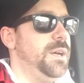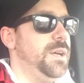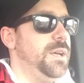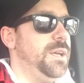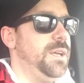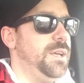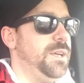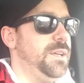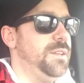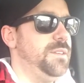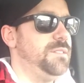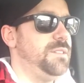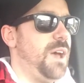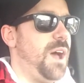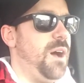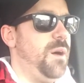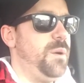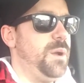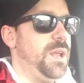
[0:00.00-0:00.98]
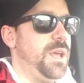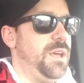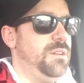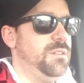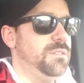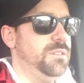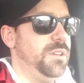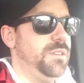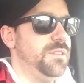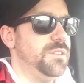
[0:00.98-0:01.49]
is how it
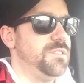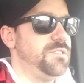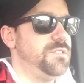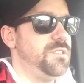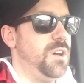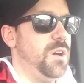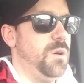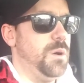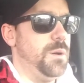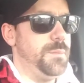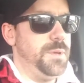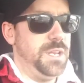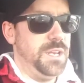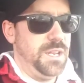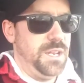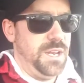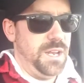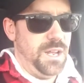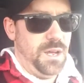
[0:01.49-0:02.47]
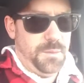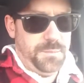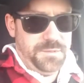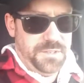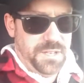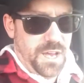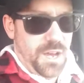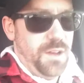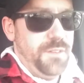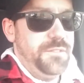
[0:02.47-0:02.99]
handled in the snow. I mean, it helps,
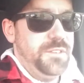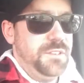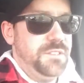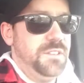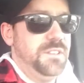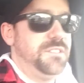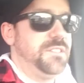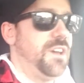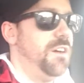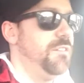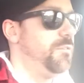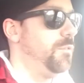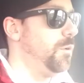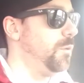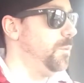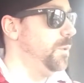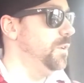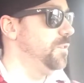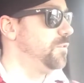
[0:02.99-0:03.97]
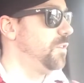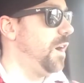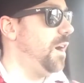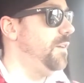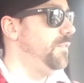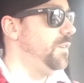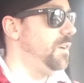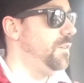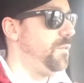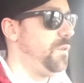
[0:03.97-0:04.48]
yeah, obviously it's got four-wheel
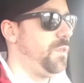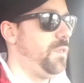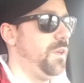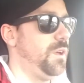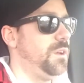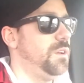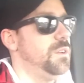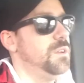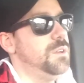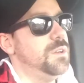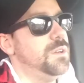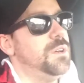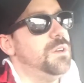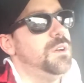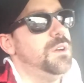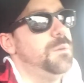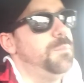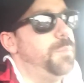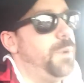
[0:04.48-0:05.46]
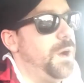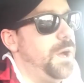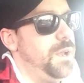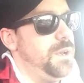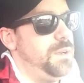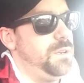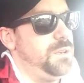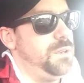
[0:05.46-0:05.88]
drive and everything, but